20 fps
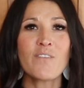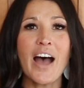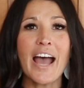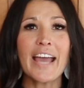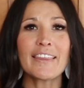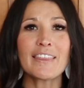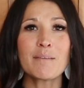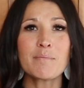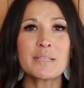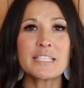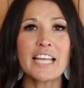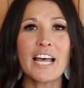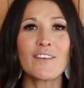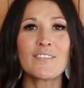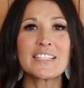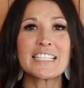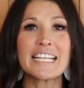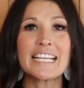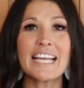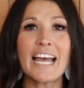find
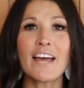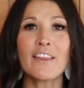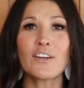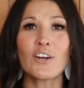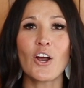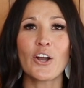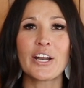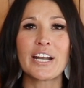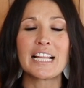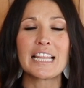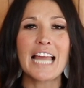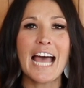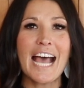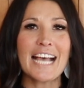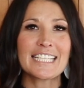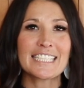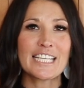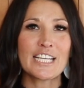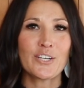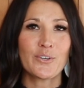themselves together on an
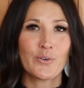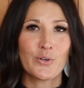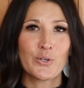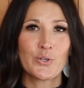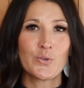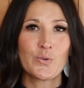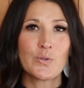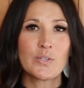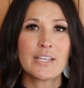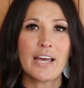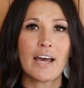Alaskan cruise